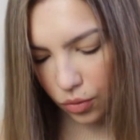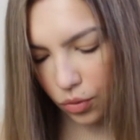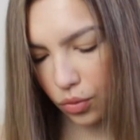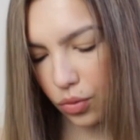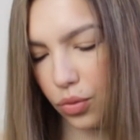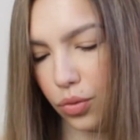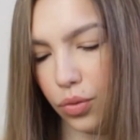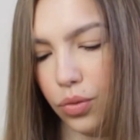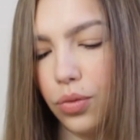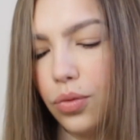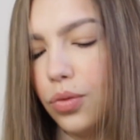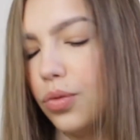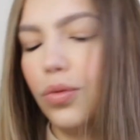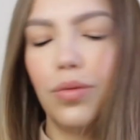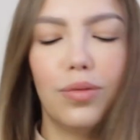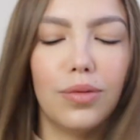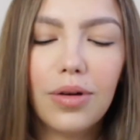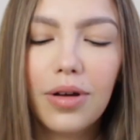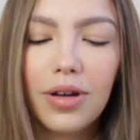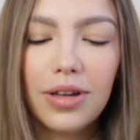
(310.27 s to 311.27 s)

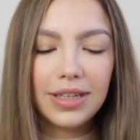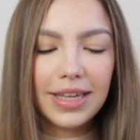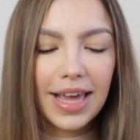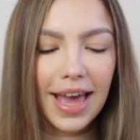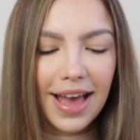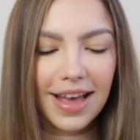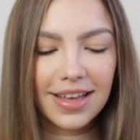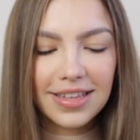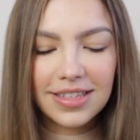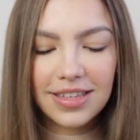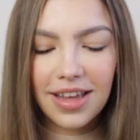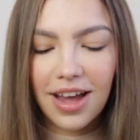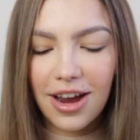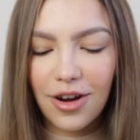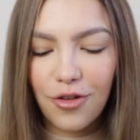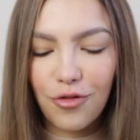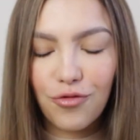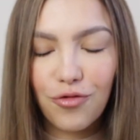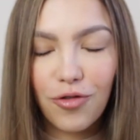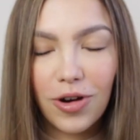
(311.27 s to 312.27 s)
Ooh, yes,
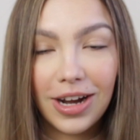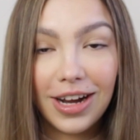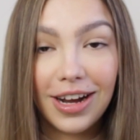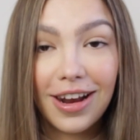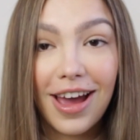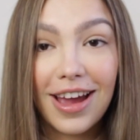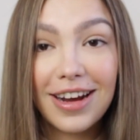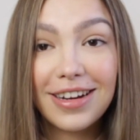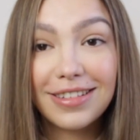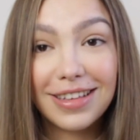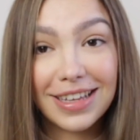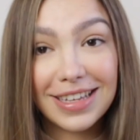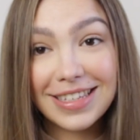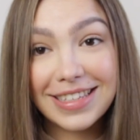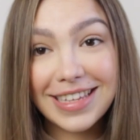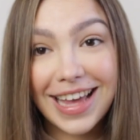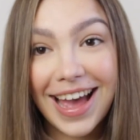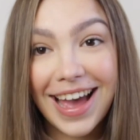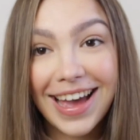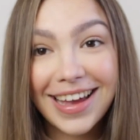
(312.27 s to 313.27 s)
I really liked this
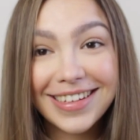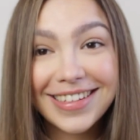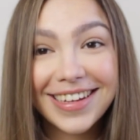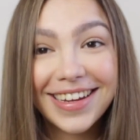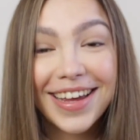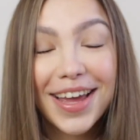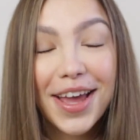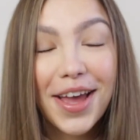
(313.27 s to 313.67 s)
set.